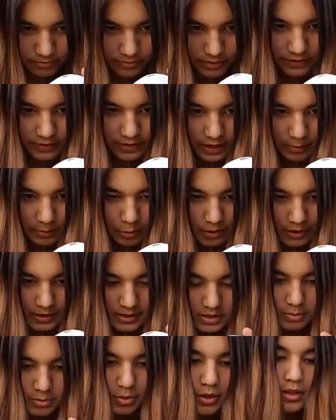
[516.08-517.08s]
And then I'm
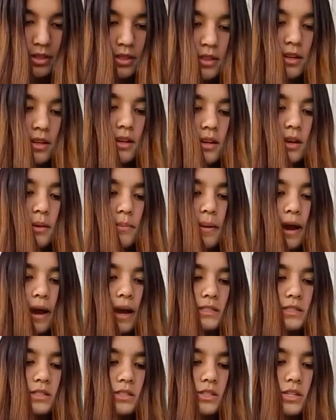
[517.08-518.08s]
going to put the
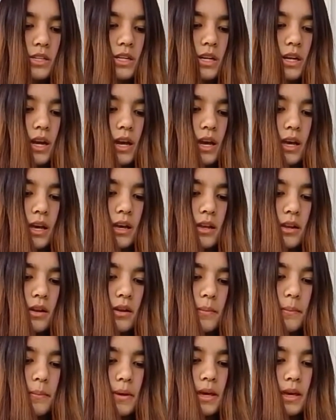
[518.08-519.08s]
capacitor
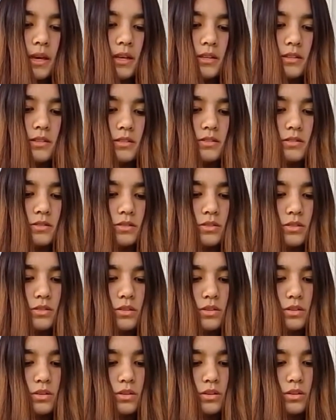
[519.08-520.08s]
in pins
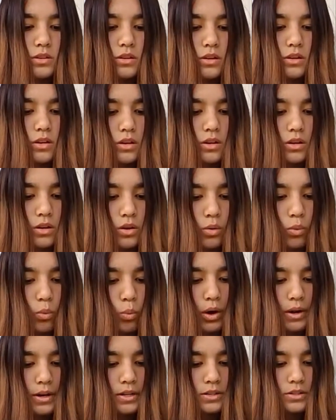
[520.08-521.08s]

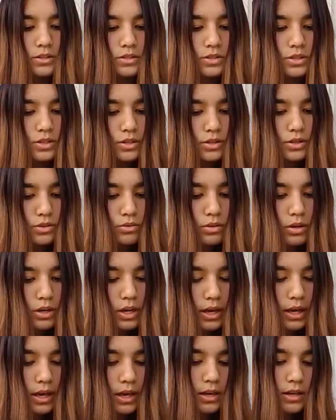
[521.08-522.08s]
1 and 2
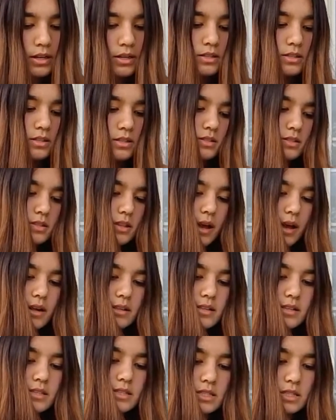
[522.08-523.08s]
and the
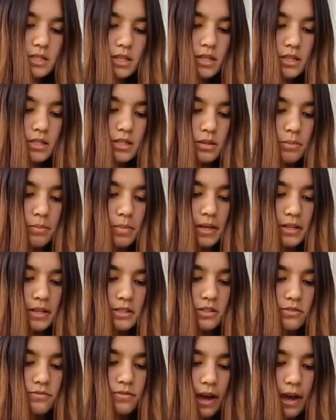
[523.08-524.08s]
LED into
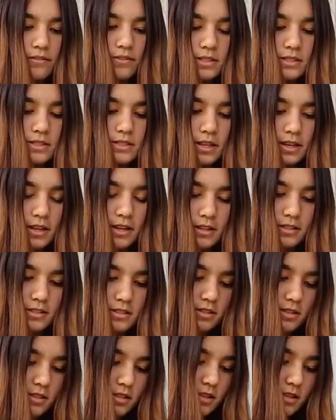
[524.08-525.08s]
pins 5 and 6.